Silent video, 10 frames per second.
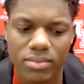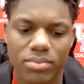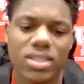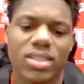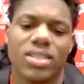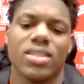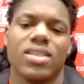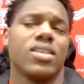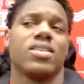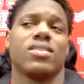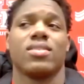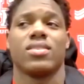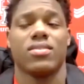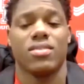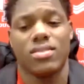Just
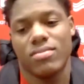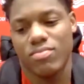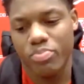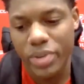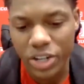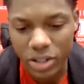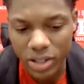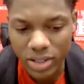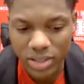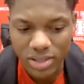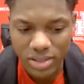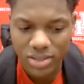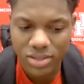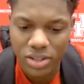better looks.